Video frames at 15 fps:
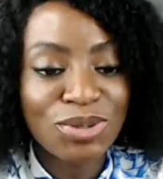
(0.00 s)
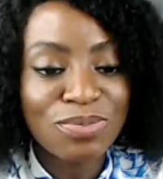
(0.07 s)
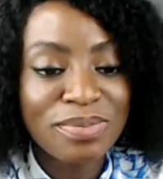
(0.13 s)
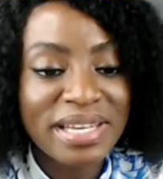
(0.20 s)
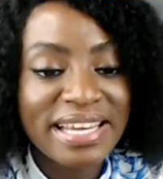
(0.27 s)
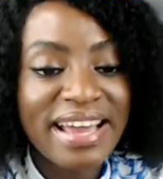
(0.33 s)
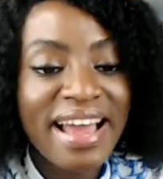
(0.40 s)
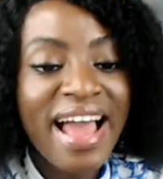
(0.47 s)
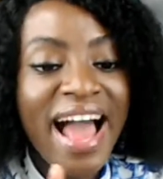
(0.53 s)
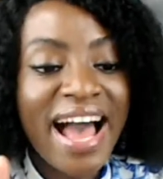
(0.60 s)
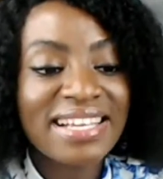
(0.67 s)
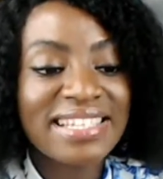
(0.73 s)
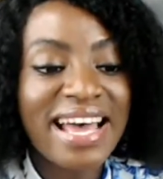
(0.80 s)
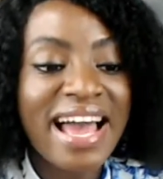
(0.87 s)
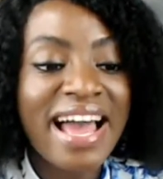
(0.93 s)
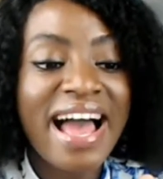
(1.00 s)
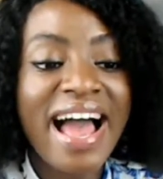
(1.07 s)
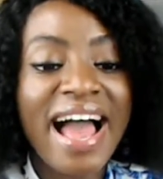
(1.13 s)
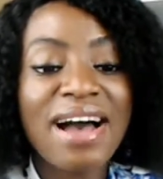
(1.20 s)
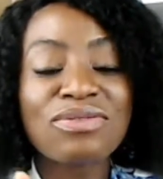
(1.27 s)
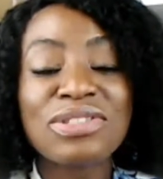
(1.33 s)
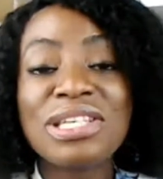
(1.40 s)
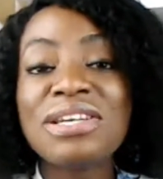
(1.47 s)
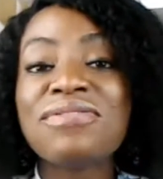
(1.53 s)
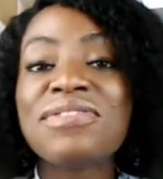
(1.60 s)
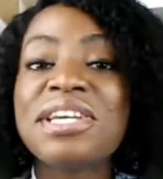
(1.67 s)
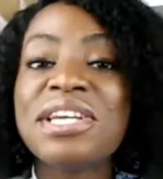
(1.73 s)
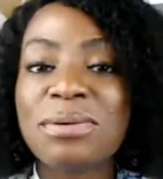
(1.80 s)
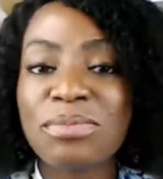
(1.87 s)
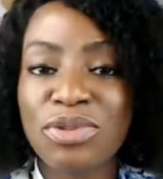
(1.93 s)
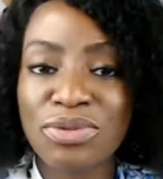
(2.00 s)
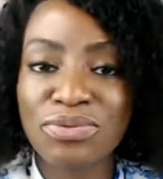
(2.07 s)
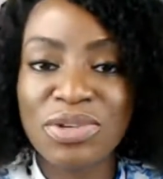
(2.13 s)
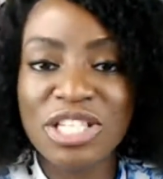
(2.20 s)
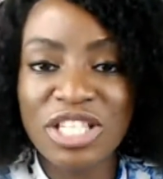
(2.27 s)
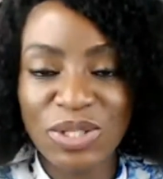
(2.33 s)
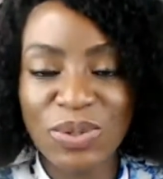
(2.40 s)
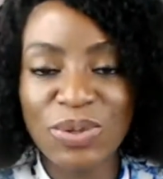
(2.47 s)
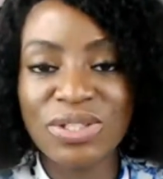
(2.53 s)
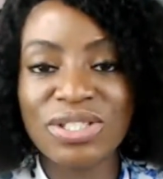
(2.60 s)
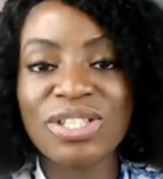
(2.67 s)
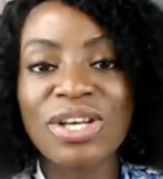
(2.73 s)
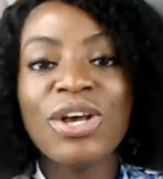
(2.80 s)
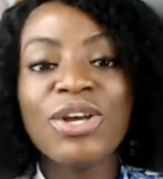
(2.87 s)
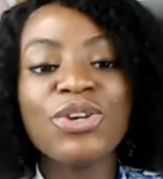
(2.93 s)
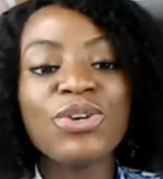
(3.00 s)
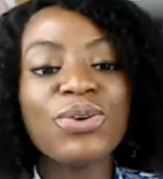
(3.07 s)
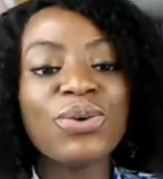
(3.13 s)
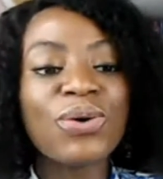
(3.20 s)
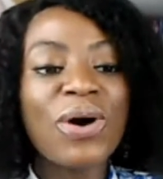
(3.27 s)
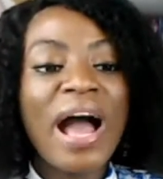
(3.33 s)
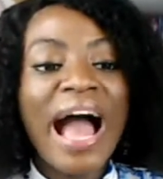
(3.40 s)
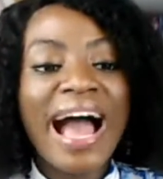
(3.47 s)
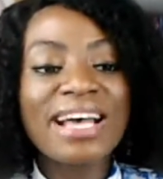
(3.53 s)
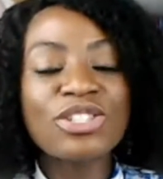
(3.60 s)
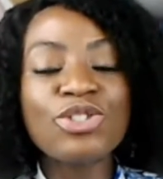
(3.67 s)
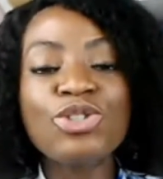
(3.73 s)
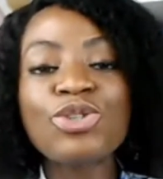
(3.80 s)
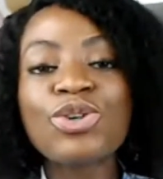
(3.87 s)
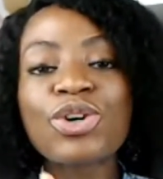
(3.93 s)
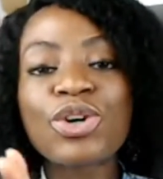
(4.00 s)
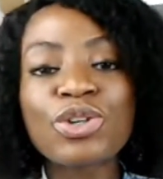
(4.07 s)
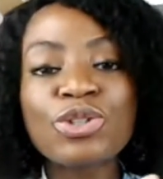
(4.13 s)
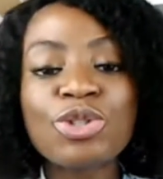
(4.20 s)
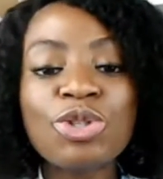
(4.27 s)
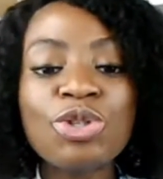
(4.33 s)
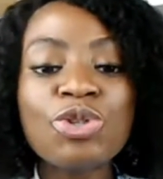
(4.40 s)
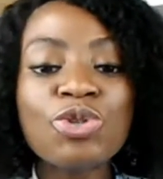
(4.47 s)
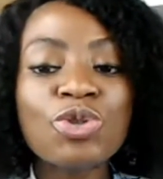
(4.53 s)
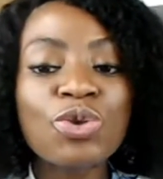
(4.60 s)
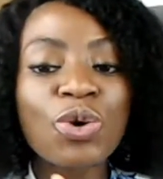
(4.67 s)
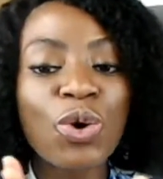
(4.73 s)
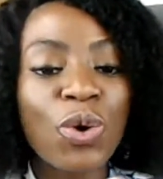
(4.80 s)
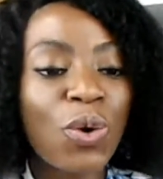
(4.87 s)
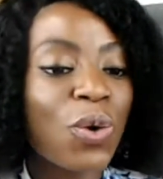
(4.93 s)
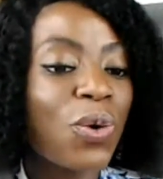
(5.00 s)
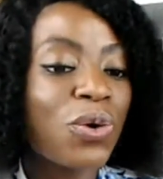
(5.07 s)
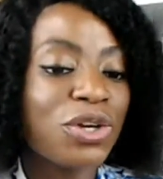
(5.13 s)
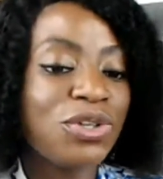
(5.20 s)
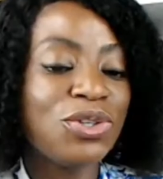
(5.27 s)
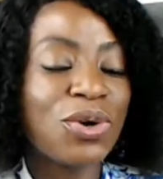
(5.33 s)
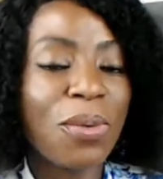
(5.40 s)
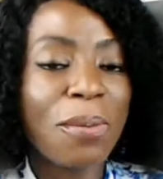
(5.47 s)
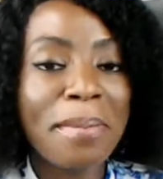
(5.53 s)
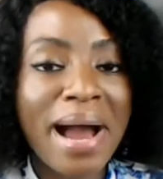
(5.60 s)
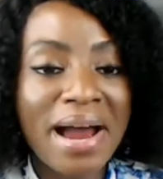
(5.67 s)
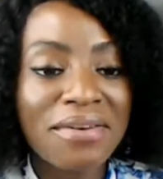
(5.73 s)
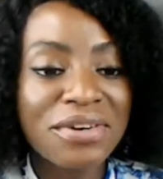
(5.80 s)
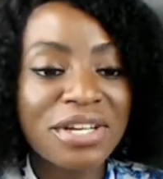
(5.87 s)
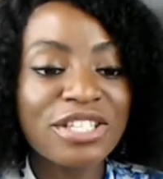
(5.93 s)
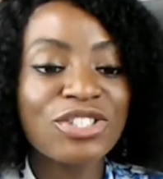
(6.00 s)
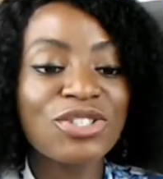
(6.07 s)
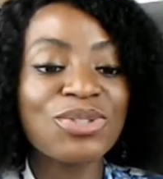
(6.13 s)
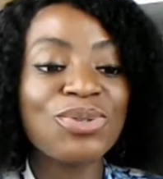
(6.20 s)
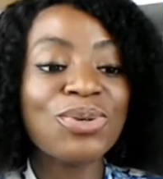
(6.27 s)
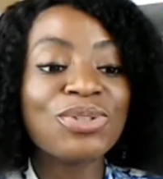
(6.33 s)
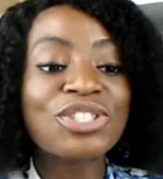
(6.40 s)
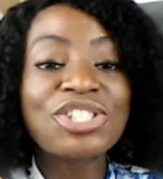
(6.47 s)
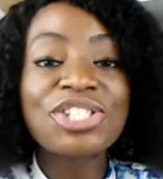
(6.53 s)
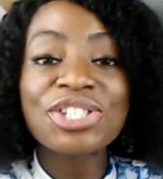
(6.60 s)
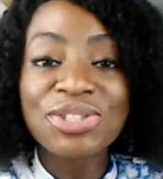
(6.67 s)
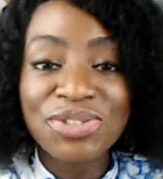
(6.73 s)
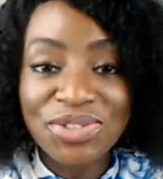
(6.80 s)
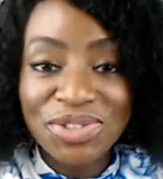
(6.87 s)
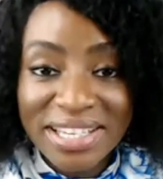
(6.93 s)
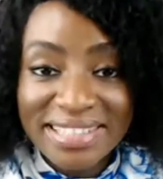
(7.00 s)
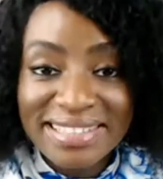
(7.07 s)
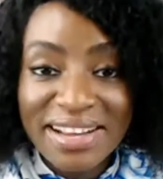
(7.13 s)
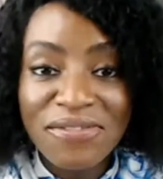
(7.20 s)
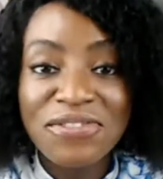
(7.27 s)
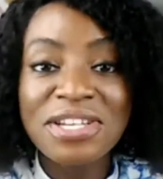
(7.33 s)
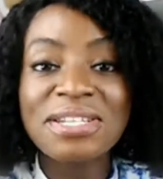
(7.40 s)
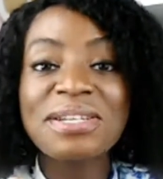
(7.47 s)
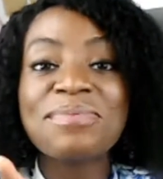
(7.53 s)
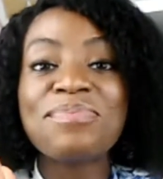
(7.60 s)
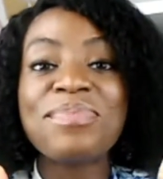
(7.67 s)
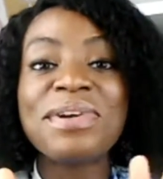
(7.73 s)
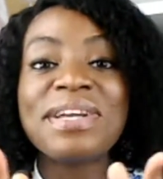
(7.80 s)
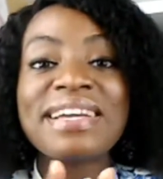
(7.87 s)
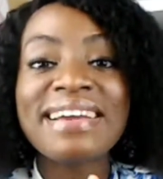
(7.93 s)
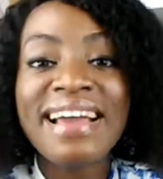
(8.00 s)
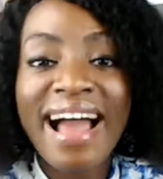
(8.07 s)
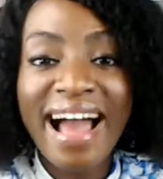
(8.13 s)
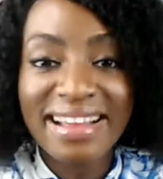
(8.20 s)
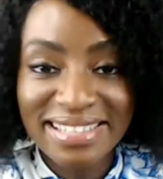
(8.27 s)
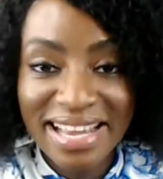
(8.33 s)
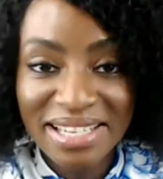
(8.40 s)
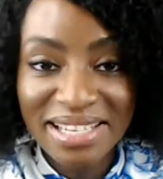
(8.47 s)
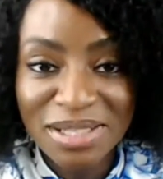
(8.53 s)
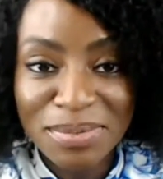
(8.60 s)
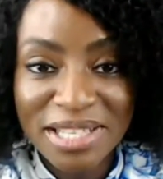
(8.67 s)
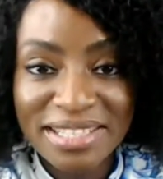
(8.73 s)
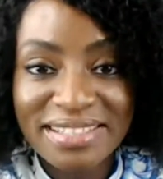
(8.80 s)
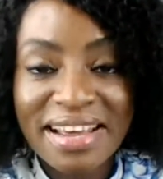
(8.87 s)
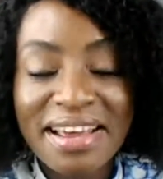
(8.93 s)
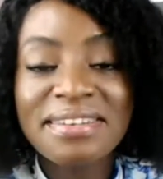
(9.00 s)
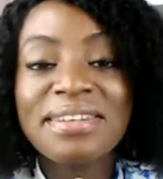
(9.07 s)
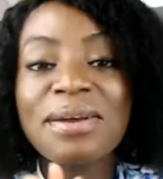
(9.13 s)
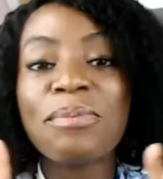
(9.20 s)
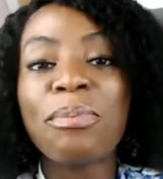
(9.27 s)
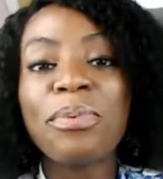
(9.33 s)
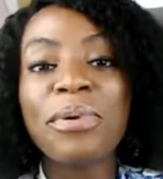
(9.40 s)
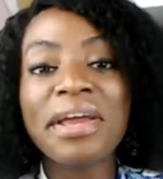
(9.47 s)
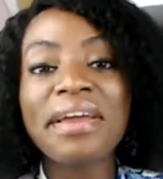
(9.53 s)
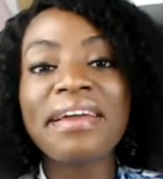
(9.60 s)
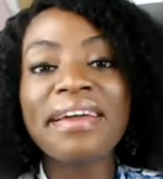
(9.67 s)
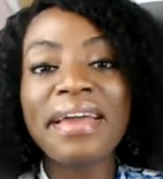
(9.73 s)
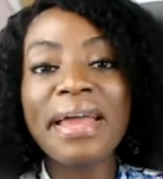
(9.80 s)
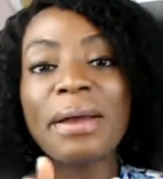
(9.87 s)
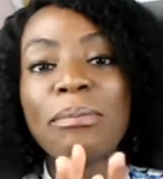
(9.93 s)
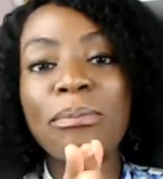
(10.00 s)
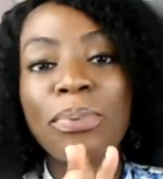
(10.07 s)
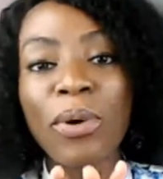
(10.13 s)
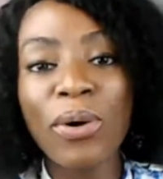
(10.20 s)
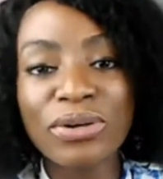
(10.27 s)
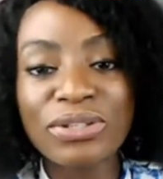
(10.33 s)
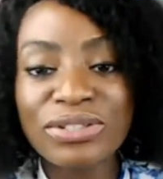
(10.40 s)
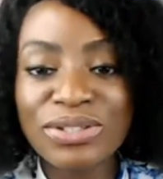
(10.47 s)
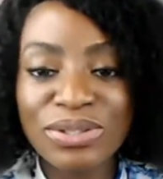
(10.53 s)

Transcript: me as I have given him 3 sons. As you continue to go in your marriage, children definitely bring attachment, they bring a bond.